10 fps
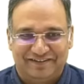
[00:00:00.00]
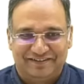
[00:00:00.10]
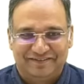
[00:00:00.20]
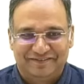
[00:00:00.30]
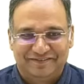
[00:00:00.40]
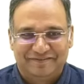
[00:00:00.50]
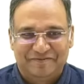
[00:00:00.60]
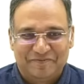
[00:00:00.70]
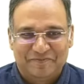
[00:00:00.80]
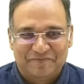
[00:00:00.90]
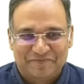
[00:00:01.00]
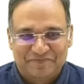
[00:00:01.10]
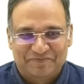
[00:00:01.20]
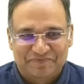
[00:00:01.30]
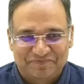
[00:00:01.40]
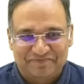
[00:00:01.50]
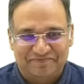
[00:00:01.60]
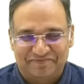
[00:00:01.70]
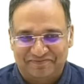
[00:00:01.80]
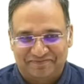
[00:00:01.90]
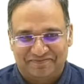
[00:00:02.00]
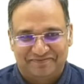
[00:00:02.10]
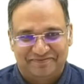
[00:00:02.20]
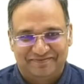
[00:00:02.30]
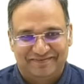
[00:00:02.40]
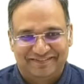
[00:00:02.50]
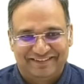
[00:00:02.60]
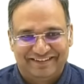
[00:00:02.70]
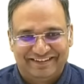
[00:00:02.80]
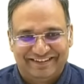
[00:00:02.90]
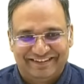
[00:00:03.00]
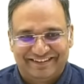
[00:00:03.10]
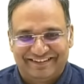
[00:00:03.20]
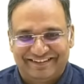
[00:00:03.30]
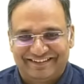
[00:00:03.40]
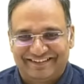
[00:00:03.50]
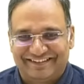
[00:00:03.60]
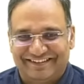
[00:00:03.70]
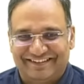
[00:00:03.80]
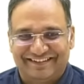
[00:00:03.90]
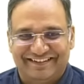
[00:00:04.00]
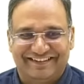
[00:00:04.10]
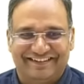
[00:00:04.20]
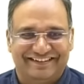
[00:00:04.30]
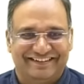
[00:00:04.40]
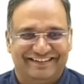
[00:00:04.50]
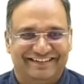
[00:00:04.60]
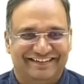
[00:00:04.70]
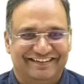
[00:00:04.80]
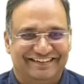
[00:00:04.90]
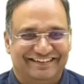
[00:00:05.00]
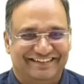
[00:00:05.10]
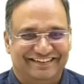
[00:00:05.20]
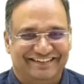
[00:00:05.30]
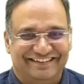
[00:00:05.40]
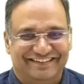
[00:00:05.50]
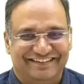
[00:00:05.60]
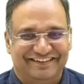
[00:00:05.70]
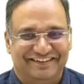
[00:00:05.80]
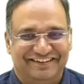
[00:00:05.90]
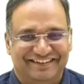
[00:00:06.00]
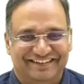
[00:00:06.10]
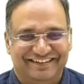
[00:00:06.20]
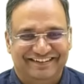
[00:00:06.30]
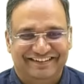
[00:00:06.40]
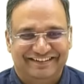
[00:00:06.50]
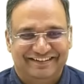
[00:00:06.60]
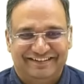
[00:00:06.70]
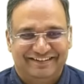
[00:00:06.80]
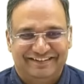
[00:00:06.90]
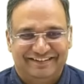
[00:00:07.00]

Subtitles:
(not speaking)